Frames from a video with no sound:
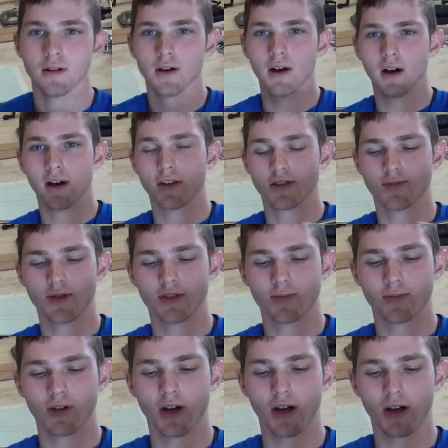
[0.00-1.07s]
I spent
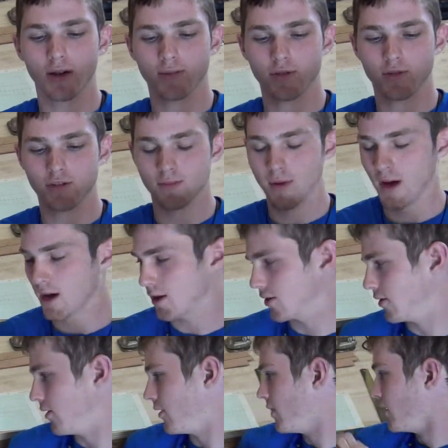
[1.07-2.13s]
some time doing some
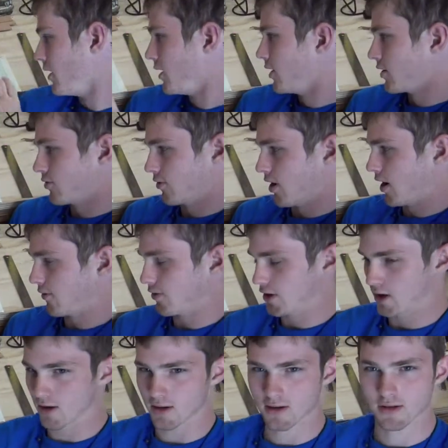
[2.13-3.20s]
math and
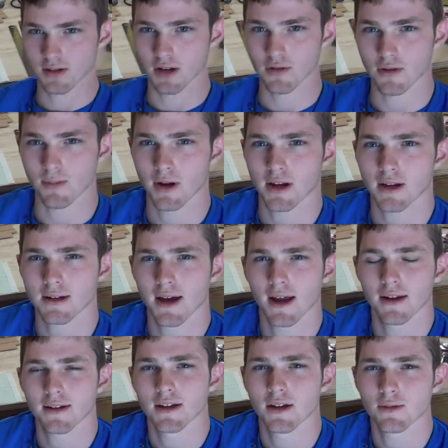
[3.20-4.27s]
graphing, etc., making
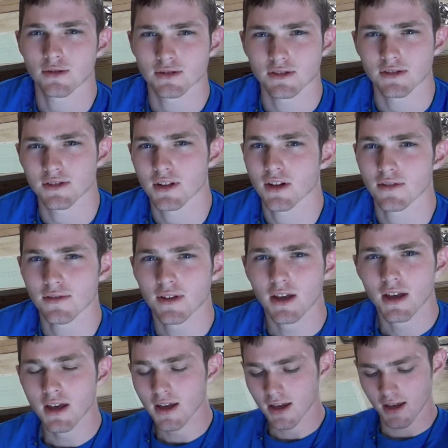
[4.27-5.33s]
data tables and stuff,
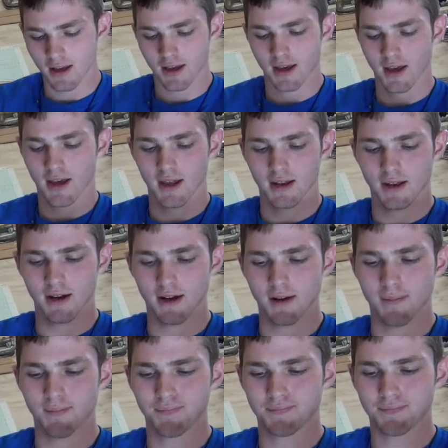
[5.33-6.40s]

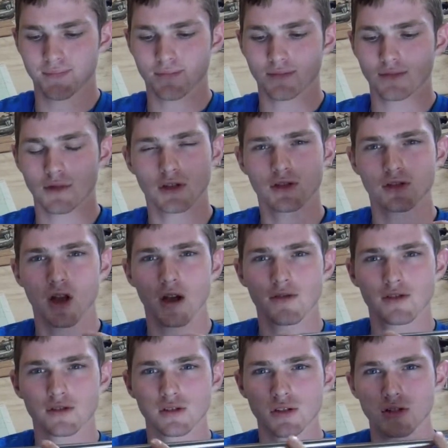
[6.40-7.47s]
and this is
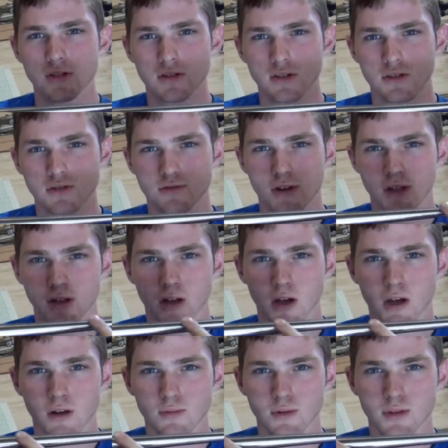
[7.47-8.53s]
obviously a straight
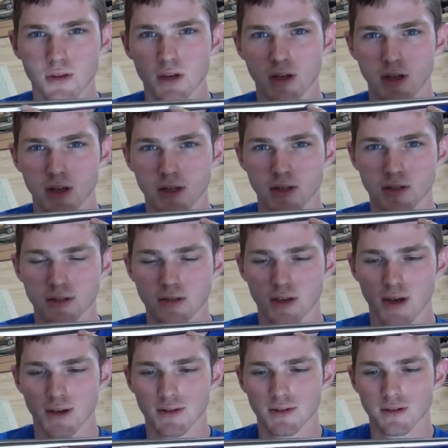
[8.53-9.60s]
line with a
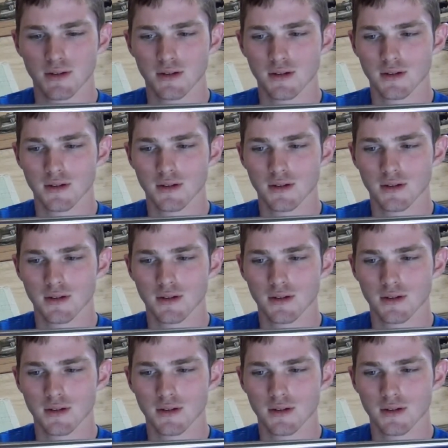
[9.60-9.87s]
set